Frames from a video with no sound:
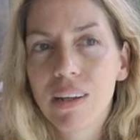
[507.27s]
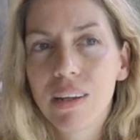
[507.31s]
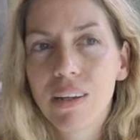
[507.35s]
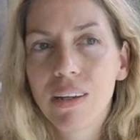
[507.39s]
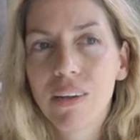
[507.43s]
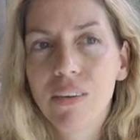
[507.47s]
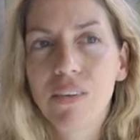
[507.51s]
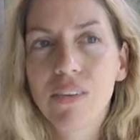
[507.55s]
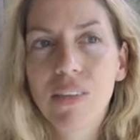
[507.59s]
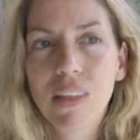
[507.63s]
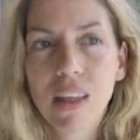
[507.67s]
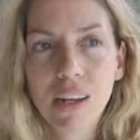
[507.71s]
You
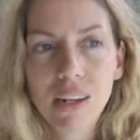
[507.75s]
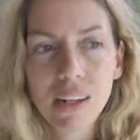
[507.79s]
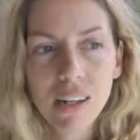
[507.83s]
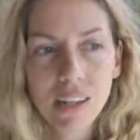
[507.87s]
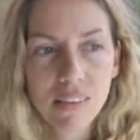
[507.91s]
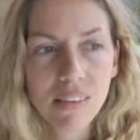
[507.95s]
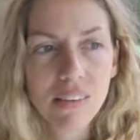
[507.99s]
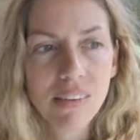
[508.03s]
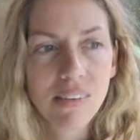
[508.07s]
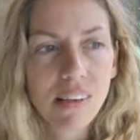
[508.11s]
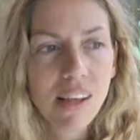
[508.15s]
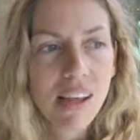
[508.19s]
know, that
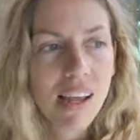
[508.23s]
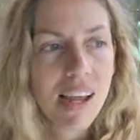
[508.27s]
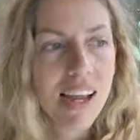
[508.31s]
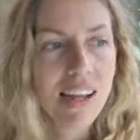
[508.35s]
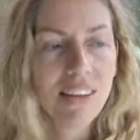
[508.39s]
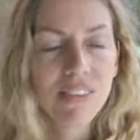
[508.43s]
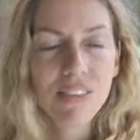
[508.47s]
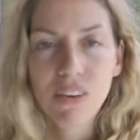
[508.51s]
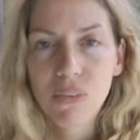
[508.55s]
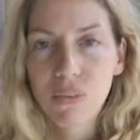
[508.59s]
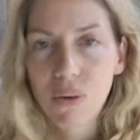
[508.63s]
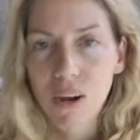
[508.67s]
it's,
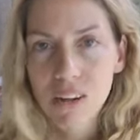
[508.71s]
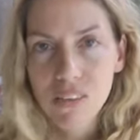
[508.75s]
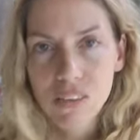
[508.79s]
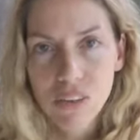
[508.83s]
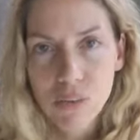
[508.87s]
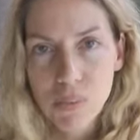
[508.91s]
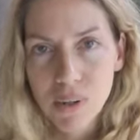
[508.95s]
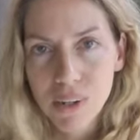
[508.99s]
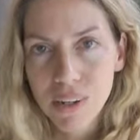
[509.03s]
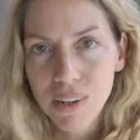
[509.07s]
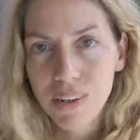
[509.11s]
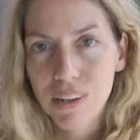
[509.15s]
it's a right
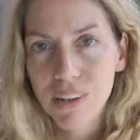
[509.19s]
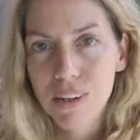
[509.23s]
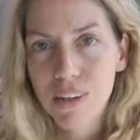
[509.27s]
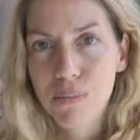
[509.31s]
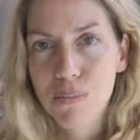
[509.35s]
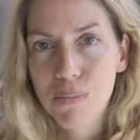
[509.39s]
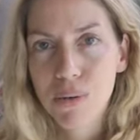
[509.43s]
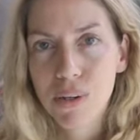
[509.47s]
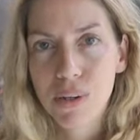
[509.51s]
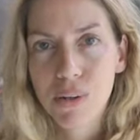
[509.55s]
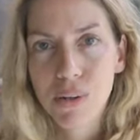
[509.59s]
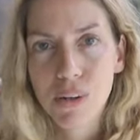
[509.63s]
to be on the
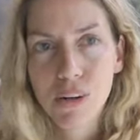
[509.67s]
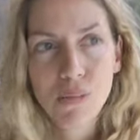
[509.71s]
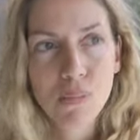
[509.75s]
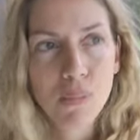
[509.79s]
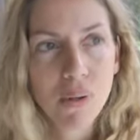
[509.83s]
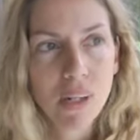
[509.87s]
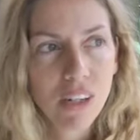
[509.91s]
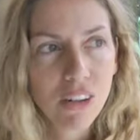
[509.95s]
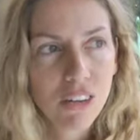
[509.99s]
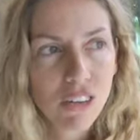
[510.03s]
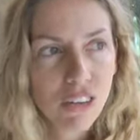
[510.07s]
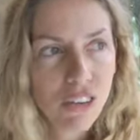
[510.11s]
computer,
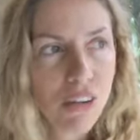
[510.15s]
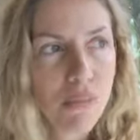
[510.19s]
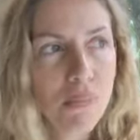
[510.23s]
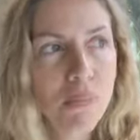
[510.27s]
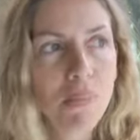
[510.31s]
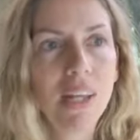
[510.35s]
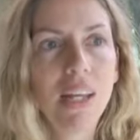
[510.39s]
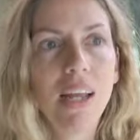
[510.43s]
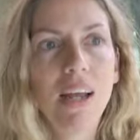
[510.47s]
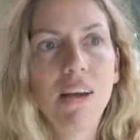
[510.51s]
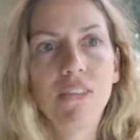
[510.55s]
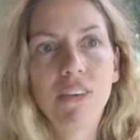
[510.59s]
but it shouldn't
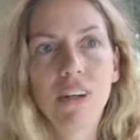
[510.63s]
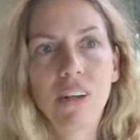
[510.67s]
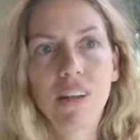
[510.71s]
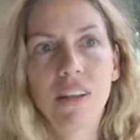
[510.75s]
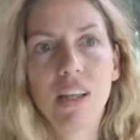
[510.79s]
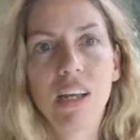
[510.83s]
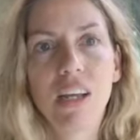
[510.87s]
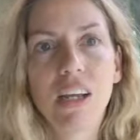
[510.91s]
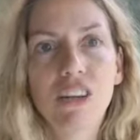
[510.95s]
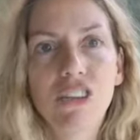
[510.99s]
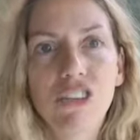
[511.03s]
be everything.